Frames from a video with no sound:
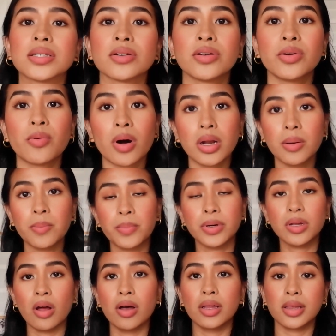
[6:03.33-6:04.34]
So you want to
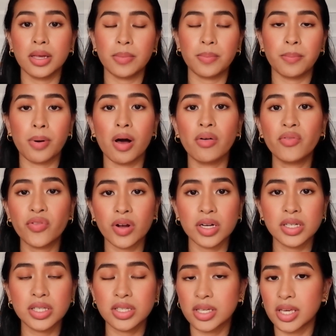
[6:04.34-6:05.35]
put on lip balm
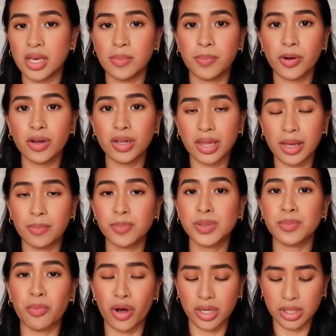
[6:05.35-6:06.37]
first to keep your
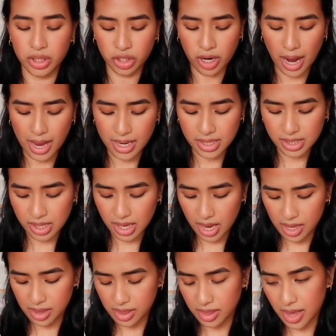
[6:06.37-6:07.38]
lips moisturized.
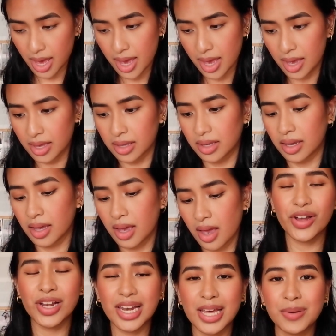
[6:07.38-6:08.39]
And then
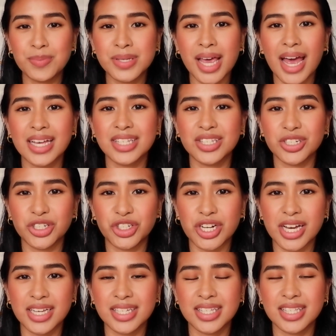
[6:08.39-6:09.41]
for lips, I
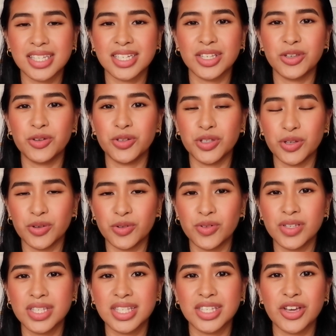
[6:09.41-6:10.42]
suggest you
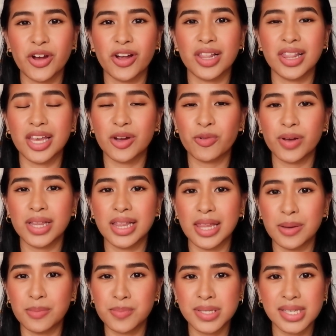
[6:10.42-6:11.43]
use your liquid
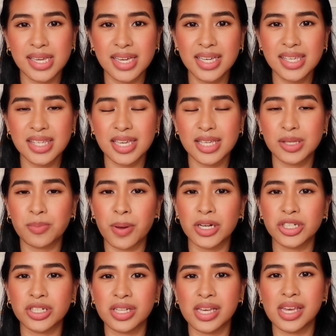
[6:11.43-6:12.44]
lipsticks,
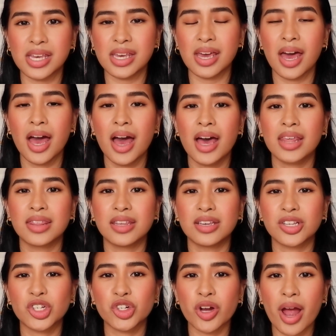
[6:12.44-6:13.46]
especially
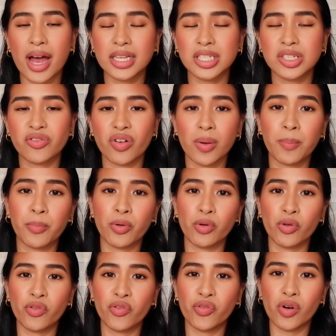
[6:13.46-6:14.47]
the transfer
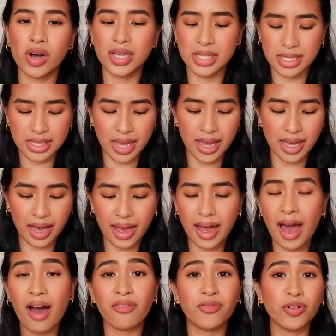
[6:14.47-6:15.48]
proof ones. Like I
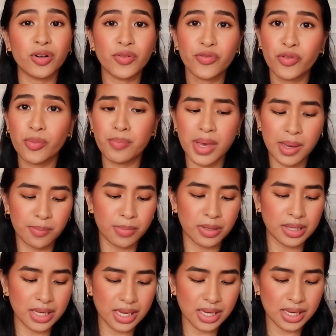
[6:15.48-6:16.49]
have one from
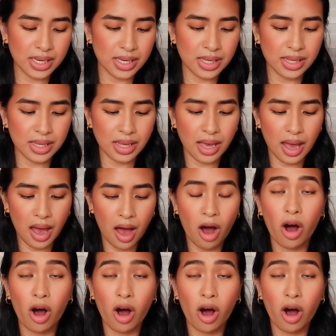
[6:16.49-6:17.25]
Maybelline.